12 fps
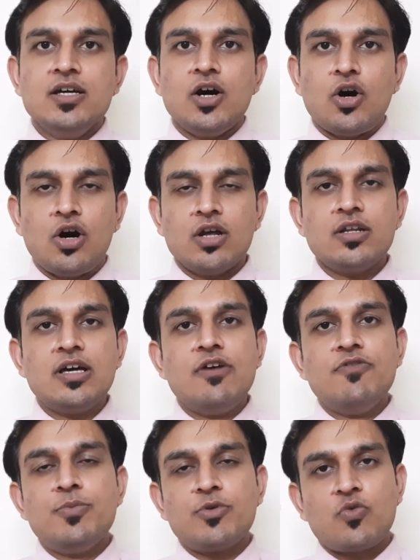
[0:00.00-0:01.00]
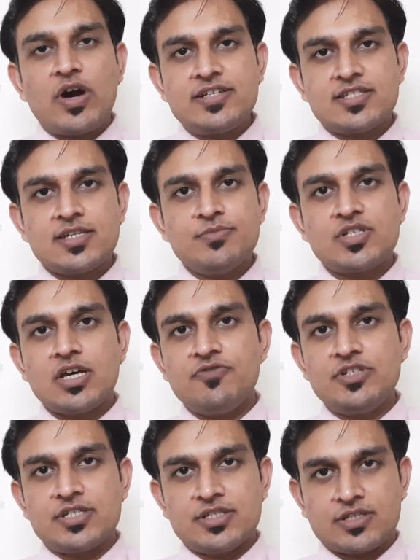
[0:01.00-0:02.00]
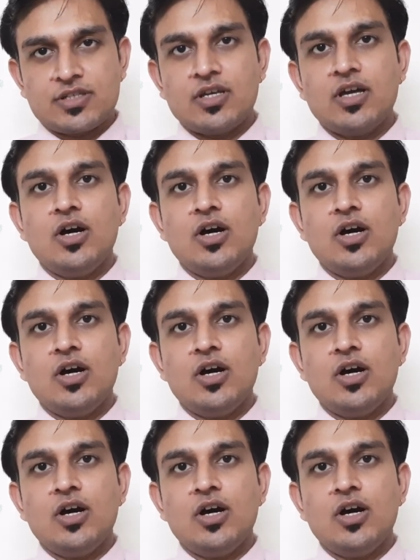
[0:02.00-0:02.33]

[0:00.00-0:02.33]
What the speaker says: or we provide some services,